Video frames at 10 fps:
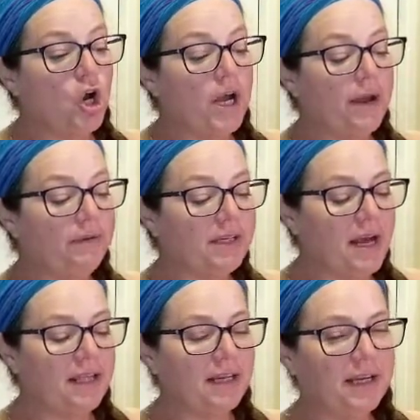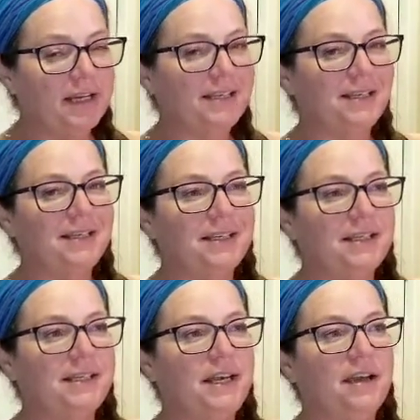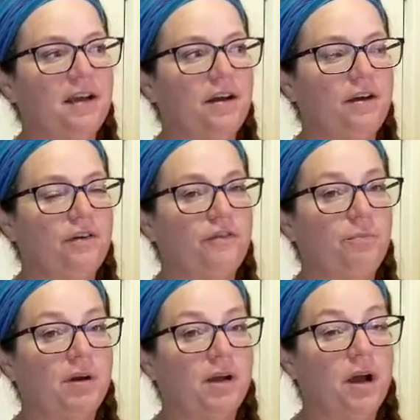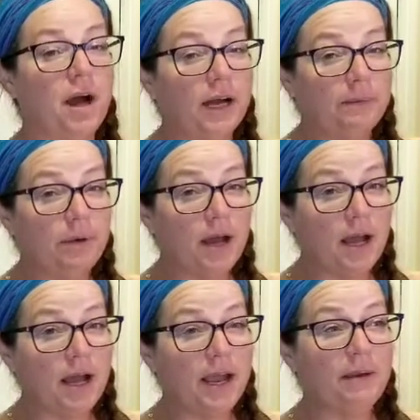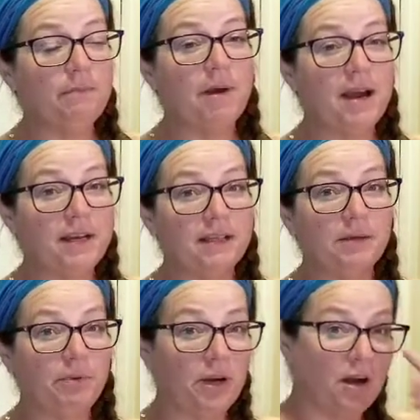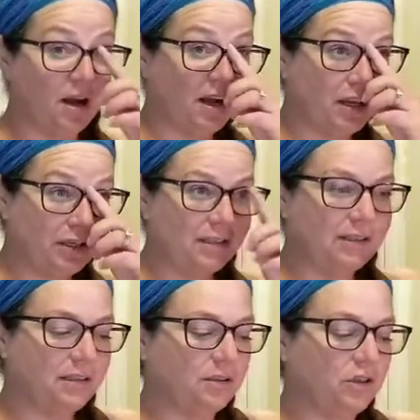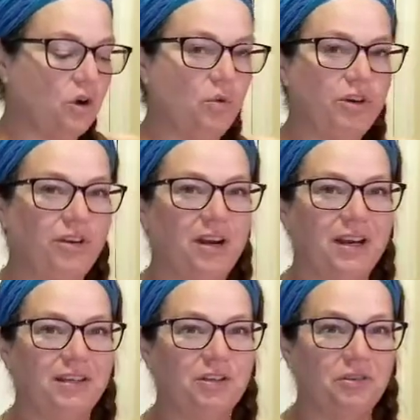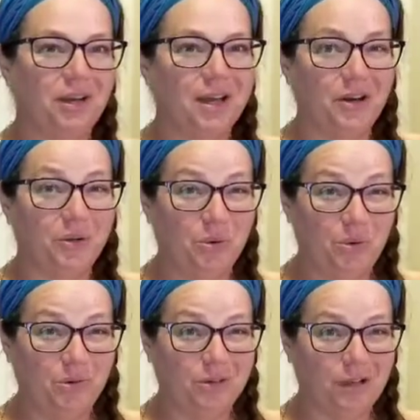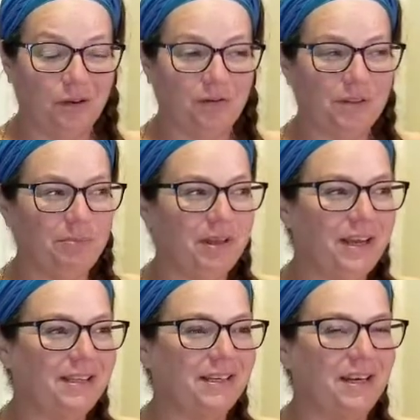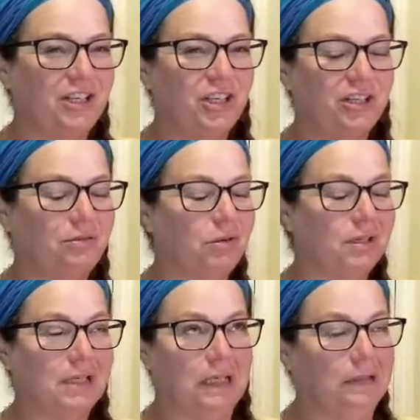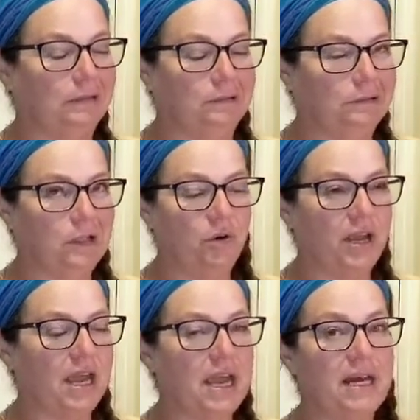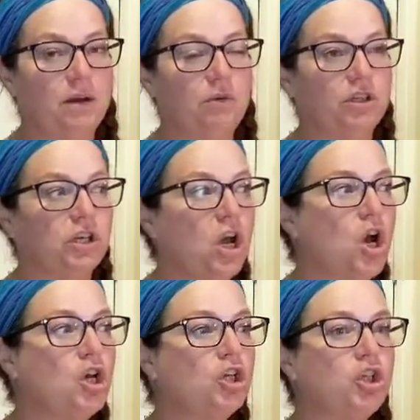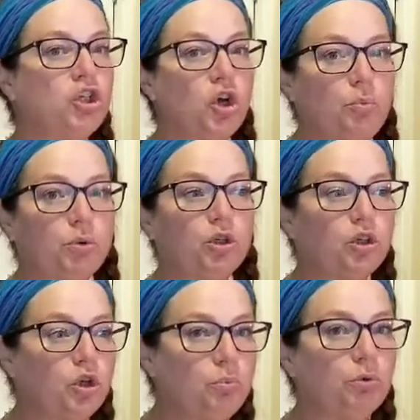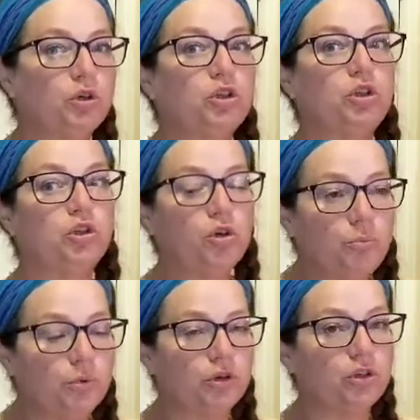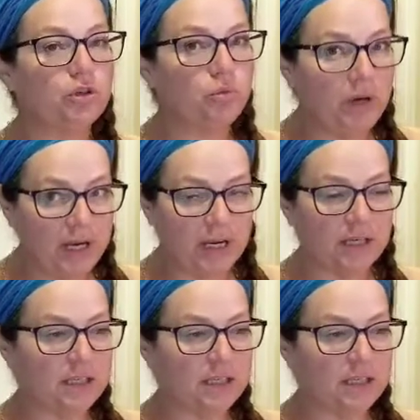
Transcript: It was kind of the consistency of pecan pie minus the pecans. So when you cut into it, kind of oozed all over the place and it just wasn't okay. And it was super, super, super sweet.